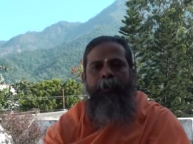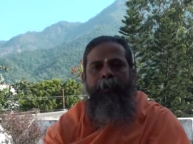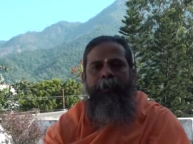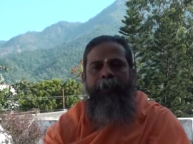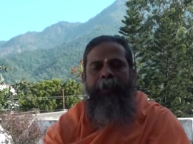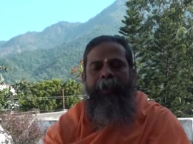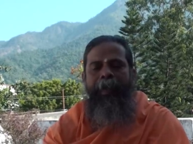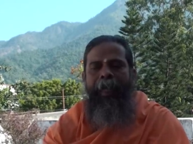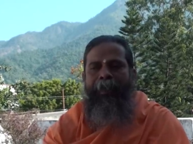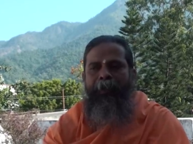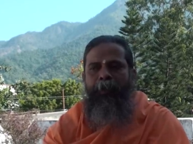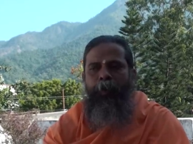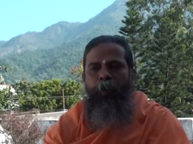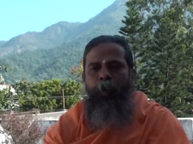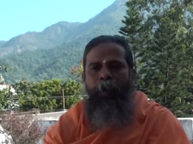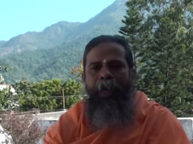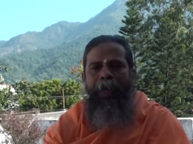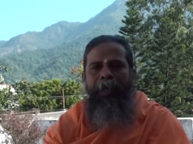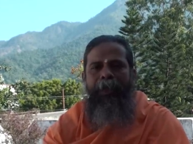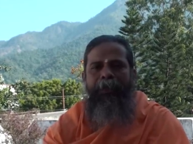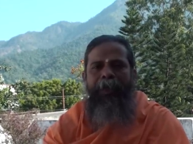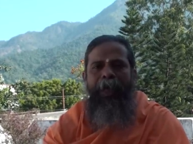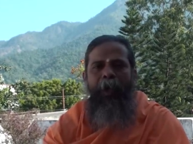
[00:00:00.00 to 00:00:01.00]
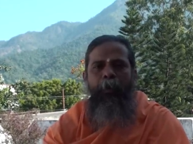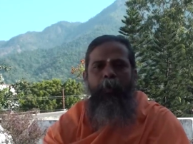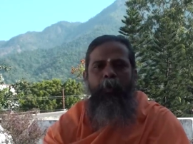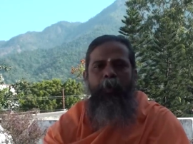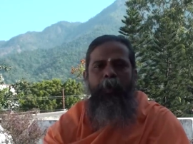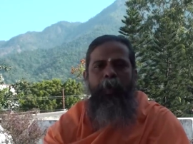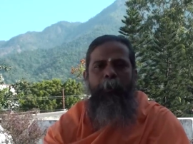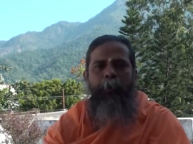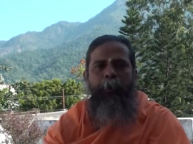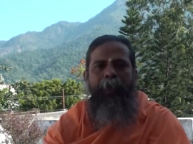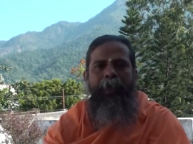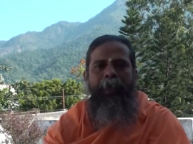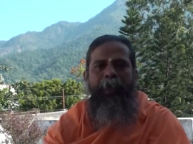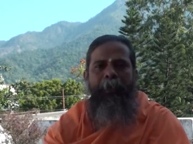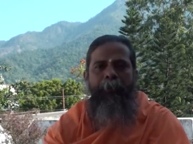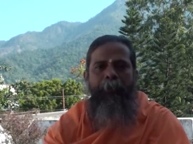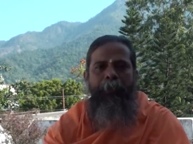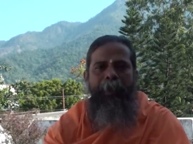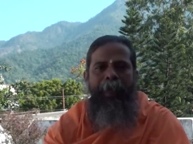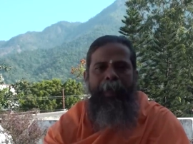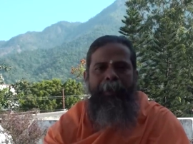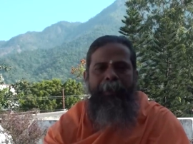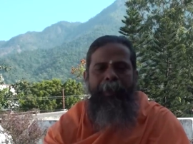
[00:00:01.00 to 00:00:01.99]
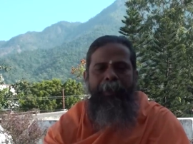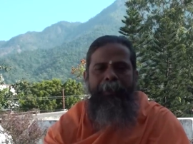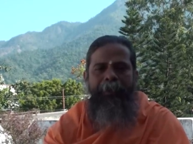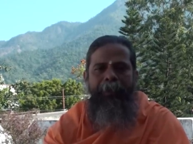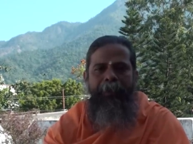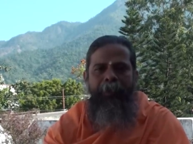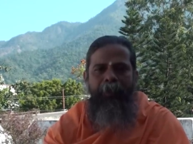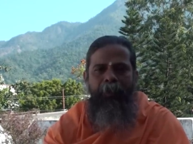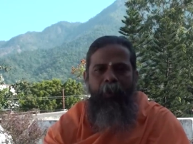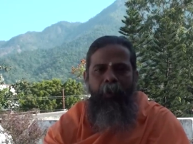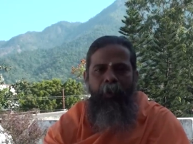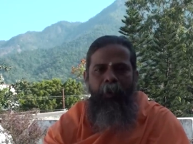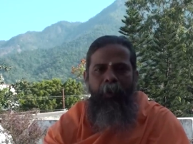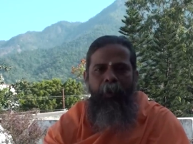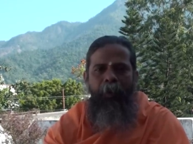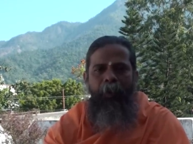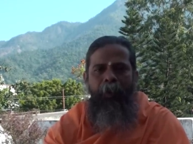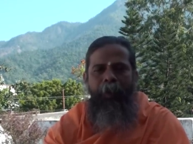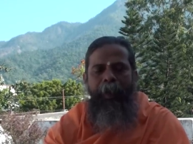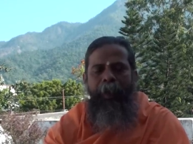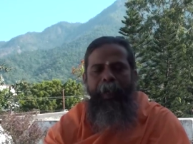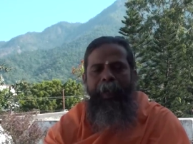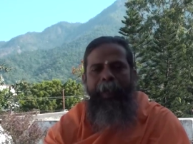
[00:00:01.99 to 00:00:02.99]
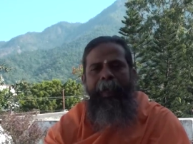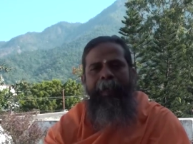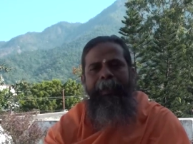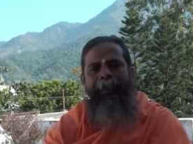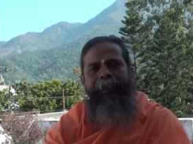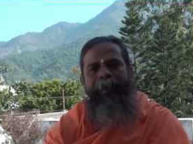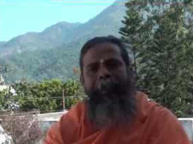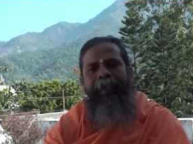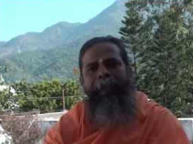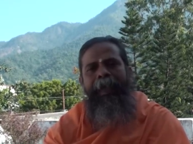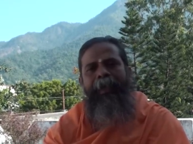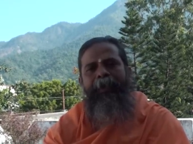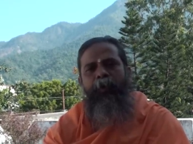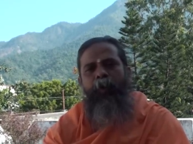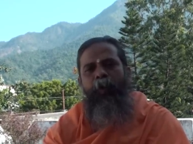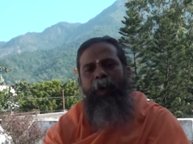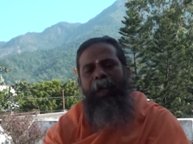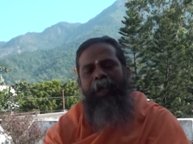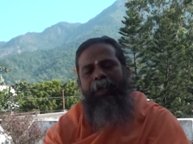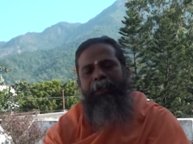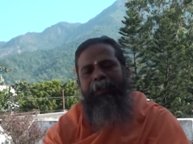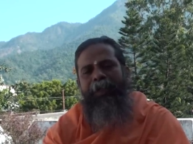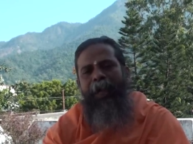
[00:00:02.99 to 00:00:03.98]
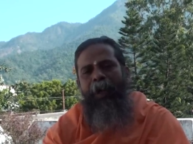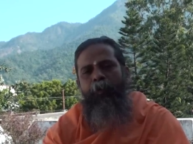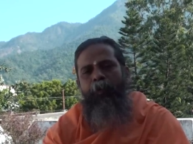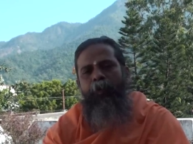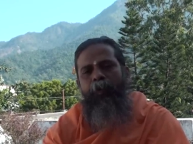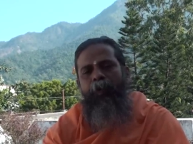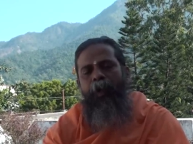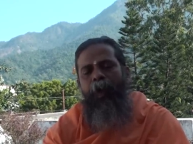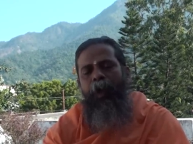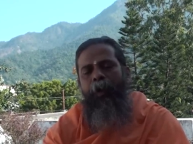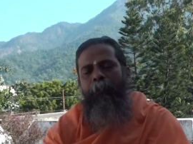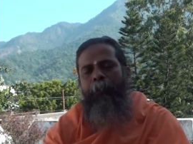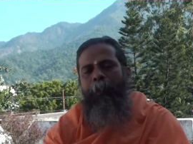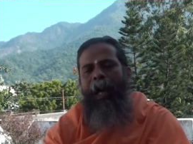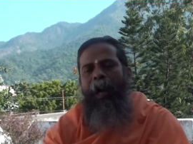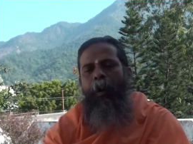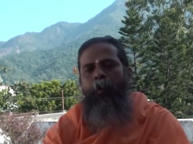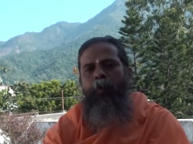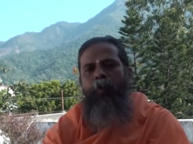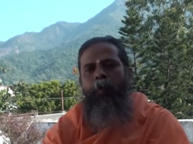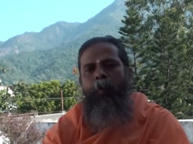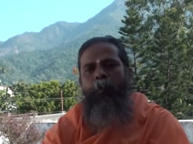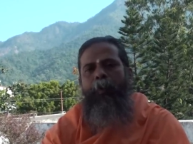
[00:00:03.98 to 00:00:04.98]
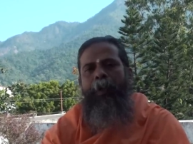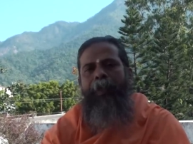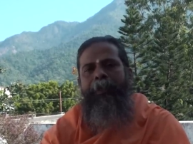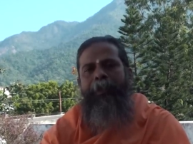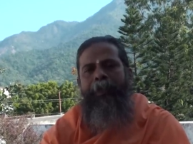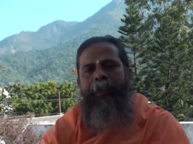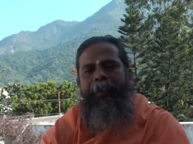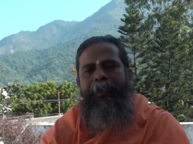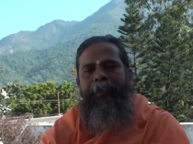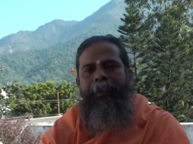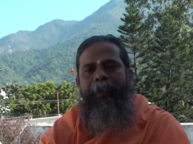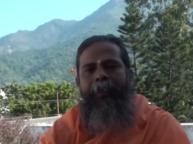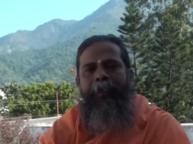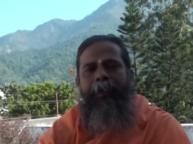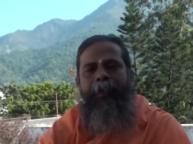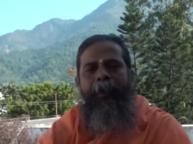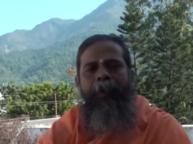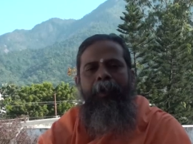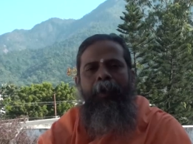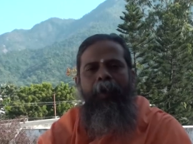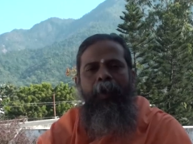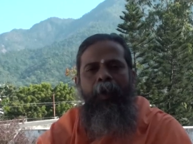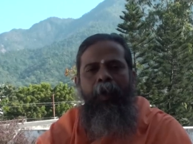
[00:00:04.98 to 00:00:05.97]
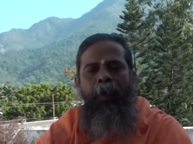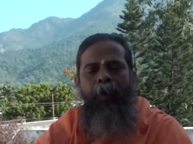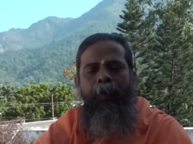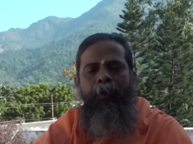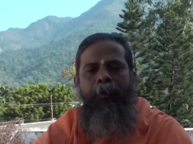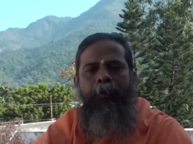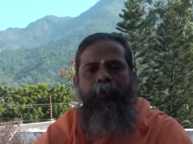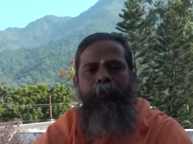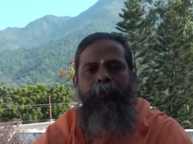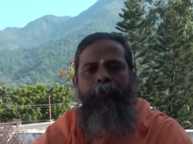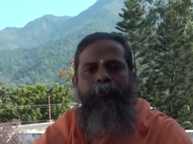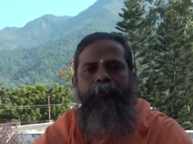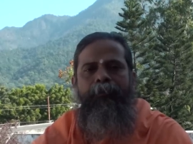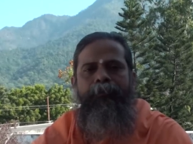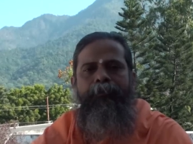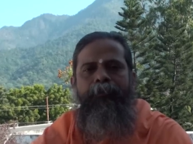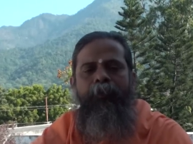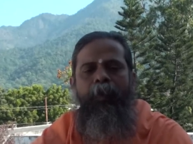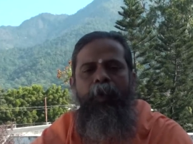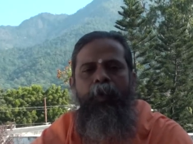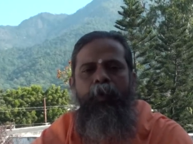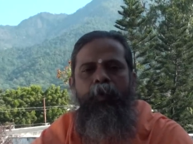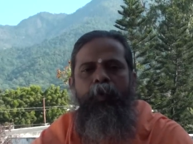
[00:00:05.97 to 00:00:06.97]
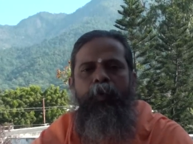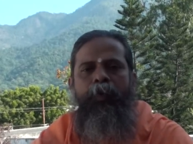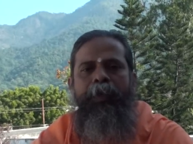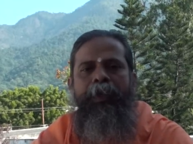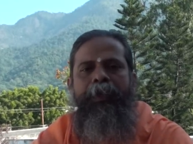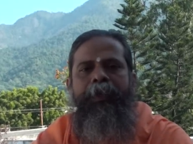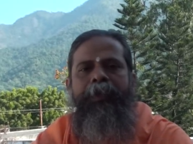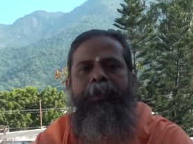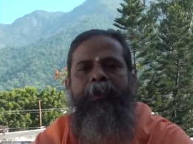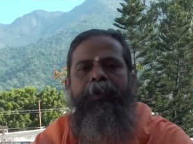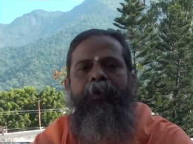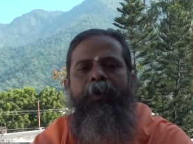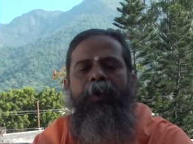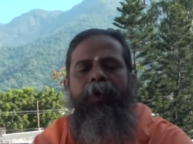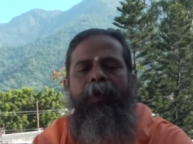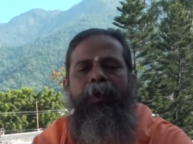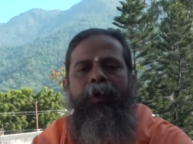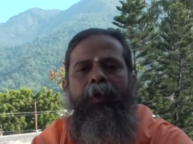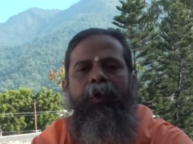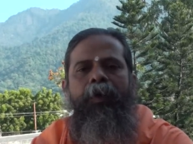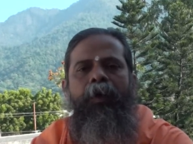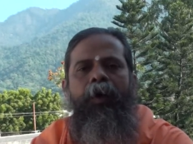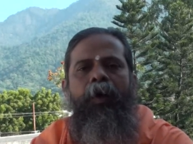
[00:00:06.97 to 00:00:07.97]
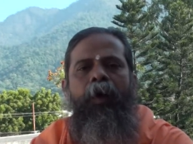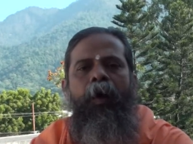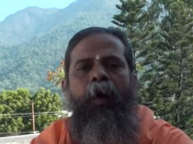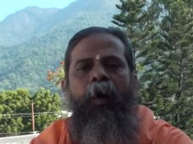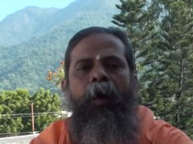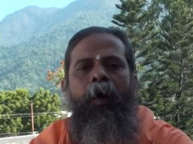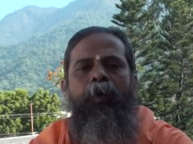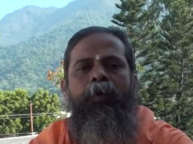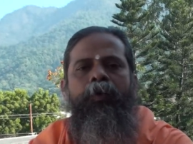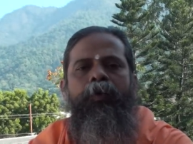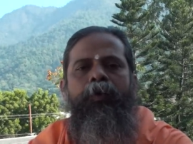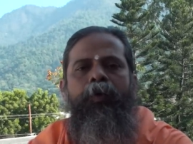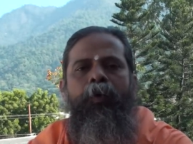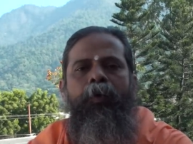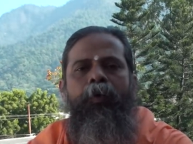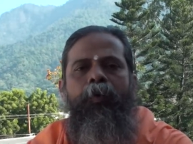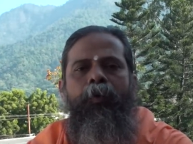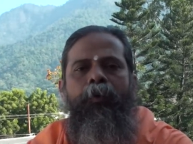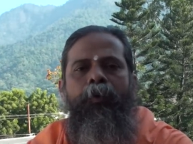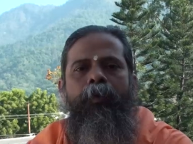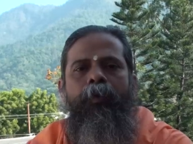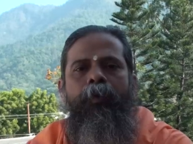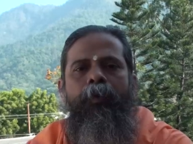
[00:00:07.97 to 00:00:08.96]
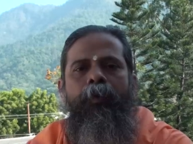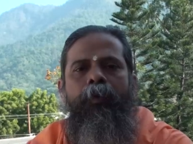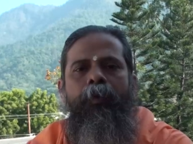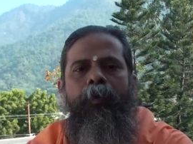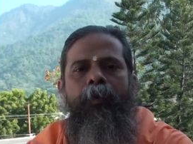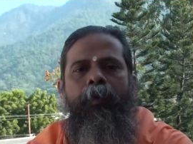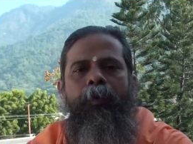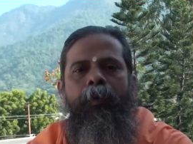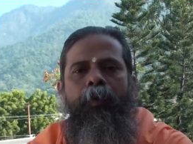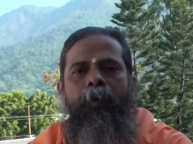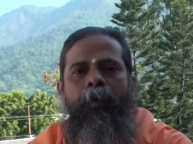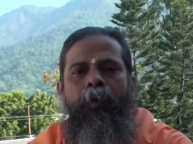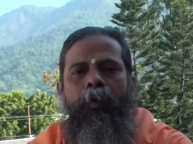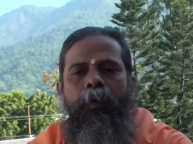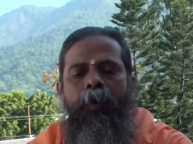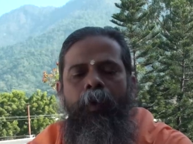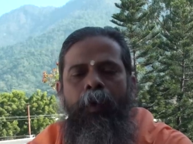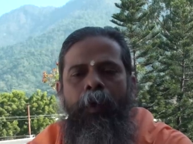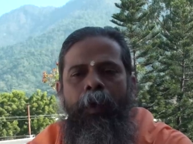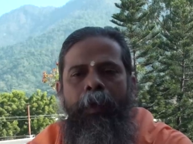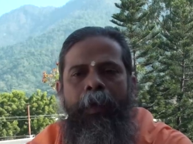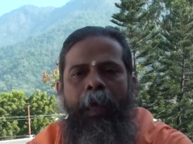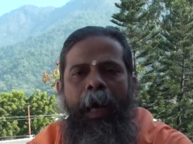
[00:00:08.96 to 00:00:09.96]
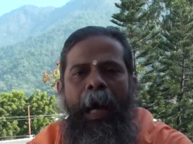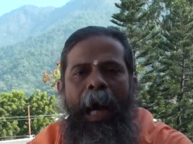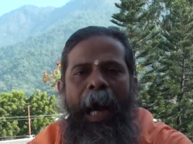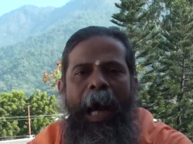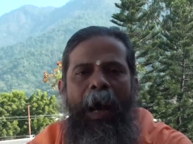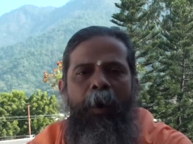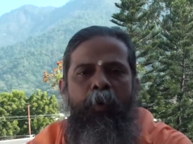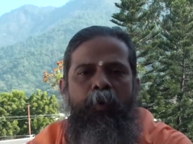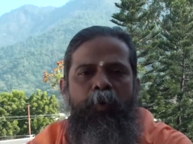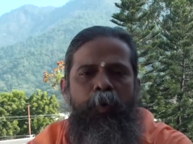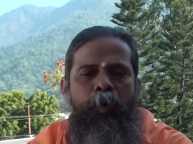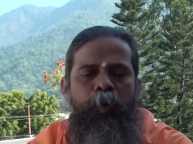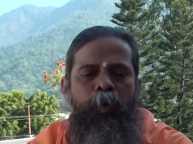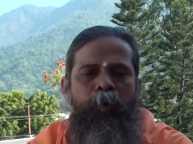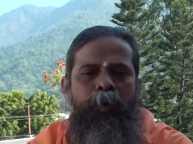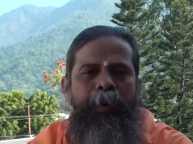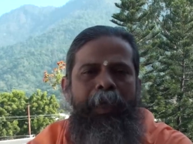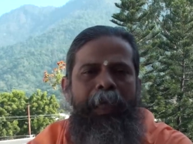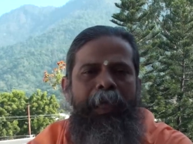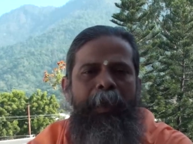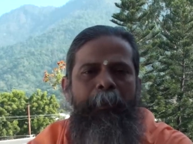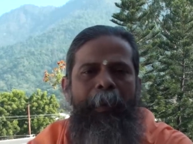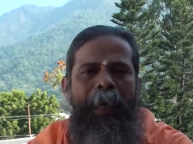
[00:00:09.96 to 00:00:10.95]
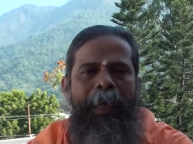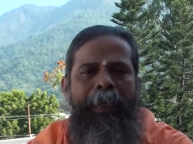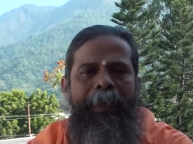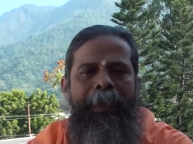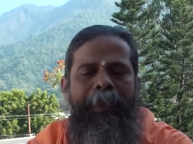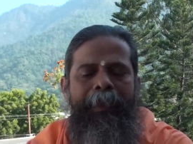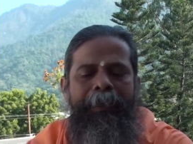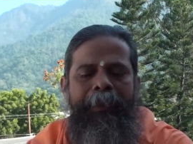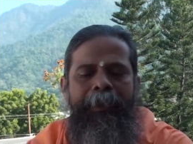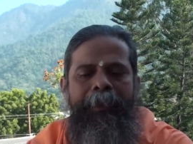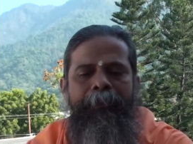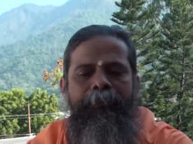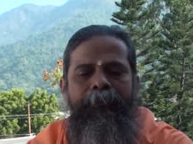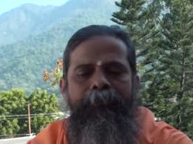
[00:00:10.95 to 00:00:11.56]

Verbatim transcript: The natural sound of in-breath is saw and the natural sound of out-breath is hum. So this is called Hamsa. Now how to do that practice?